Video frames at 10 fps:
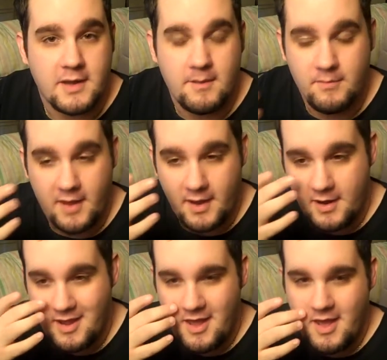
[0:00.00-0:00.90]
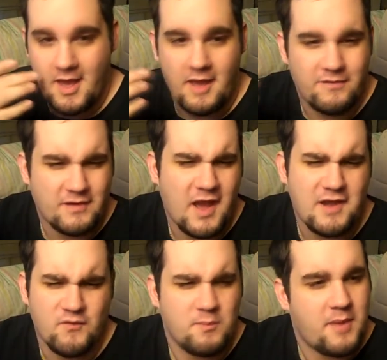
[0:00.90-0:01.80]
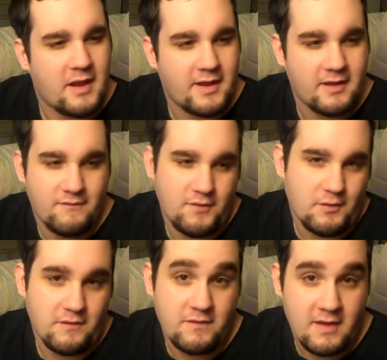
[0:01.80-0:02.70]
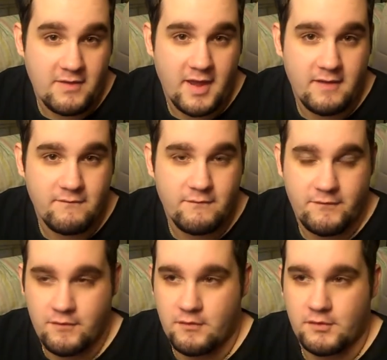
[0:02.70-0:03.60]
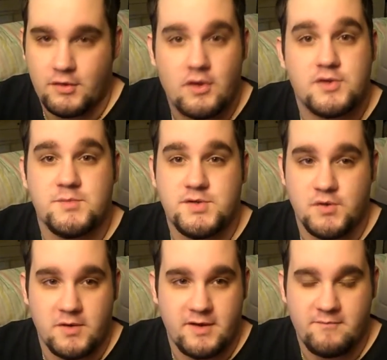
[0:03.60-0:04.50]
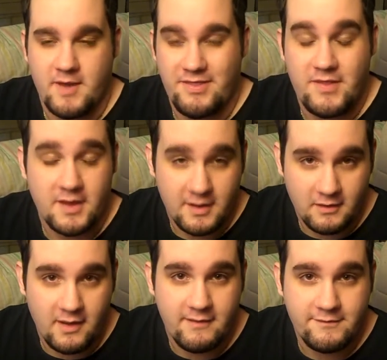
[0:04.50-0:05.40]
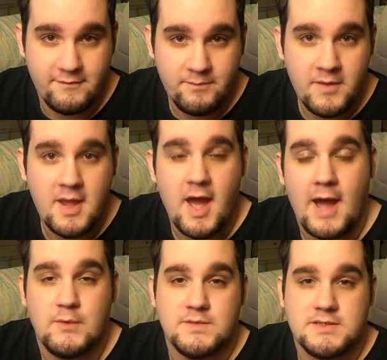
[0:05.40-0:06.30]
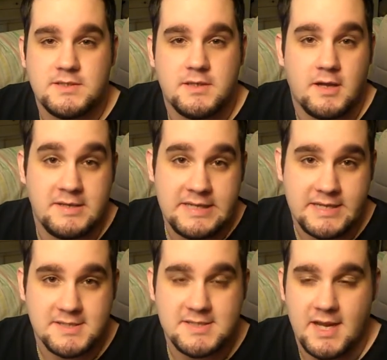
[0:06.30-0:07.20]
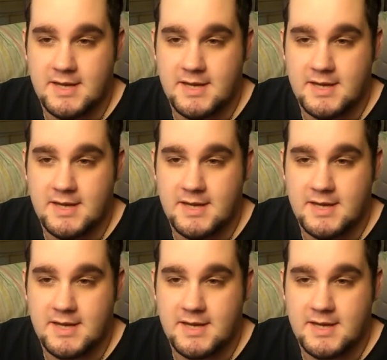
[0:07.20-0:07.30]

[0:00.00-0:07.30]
to him that as kind of rebelling, if you could say that, for a large majority of my thinking life, I was a deist.